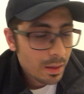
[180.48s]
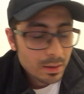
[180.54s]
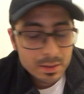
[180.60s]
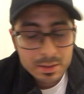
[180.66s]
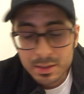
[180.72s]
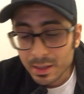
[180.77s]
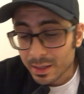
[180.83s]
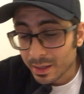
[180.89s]

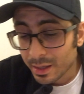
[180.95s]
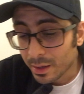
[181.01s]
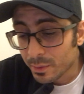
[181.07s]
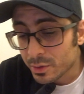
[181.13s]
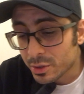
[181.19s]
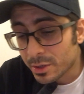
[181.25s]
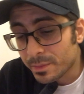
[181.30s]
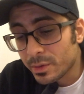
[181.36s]
this
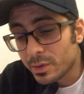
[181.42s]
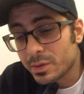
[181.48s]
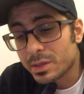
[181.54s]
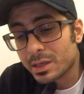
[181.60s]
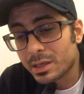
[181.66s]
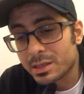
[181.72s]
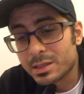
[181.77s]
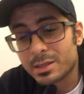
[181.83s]
technique which I'm
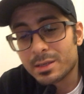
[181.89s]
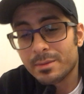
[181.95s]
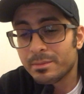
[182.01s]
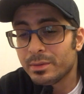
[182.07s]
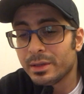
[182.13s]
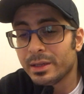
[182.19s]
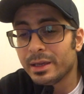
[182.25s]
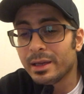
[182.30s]
using is
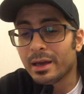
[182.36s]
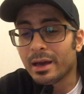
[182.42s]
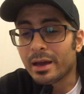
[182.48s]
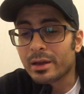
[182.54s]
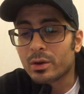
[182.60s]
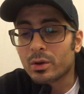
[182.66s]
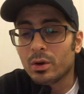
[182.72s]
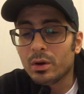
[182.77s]
simply,
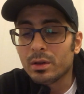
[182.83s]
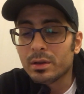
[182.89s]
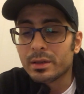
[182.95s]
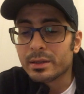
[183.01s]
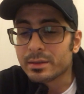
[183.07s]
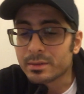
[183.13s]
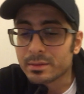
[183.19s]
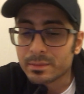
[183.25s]
I
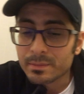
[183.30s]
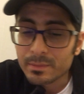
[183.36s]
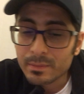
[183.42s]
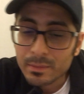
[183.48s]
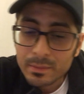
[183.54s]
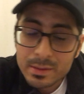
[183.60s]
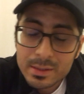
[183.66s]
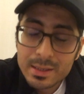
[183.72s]
call it,
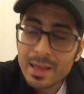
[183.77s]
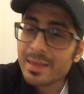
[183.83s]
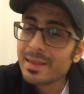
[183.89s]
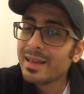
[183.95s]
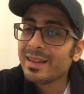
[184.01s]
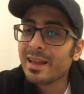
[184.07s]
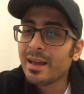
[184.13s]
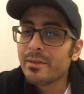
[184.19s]
it's not
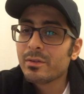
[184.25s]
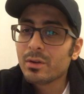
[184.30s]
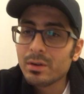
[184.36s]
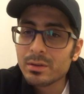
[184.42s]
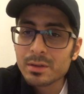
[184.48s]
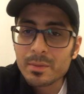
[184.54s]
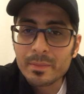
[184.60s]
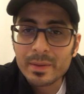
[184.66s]
that I've
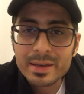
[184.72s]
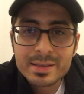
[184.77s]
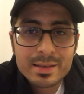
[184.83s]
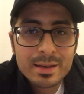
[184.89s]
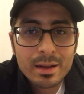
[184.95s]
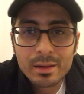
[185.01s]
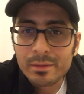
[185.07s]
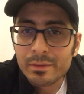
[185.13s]
called it
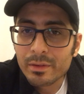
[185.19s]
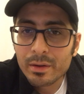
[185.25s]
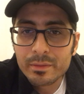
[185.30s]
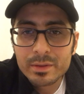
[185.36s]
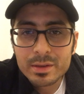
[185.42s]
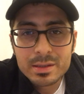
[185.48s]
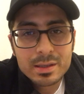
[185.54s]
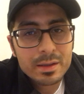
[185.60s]
myself,
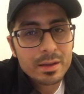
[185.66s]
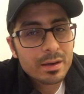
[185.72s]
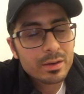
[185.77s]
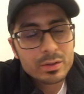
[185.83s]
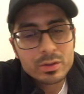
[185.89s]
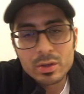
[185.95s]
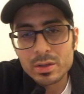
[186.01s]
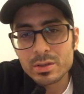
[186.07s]
obviously there
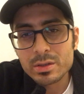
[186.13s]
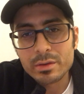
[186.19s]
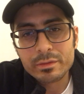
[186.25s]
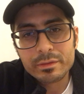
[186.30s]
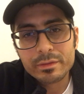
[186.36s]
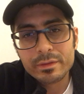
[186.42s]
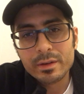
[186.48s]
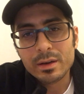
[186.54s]
are tons
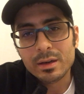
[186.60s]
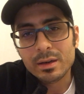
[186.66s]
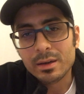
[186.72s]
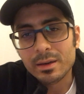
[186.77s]
of